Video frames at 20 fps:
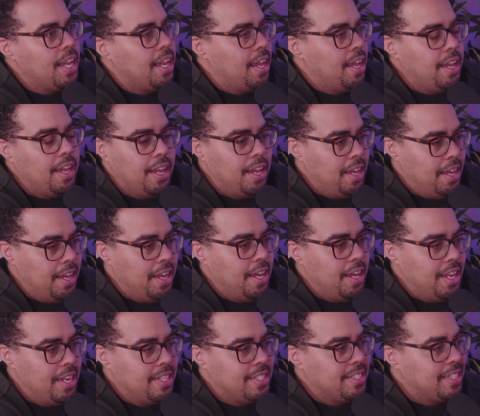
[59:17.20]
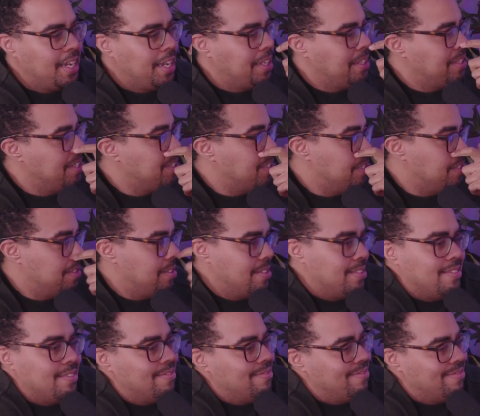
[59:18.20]
Yeah. And it's like,
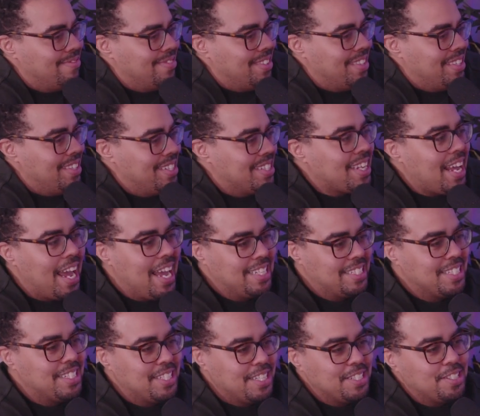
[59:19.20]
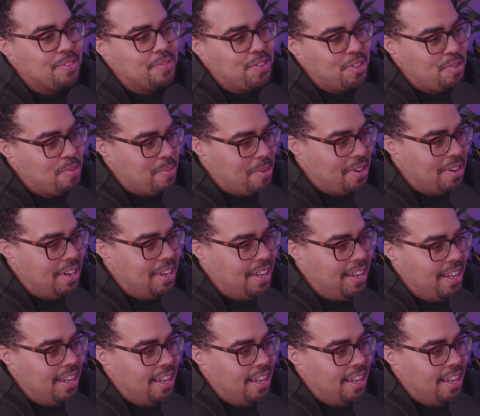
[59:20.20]
this guy has a sense of humor.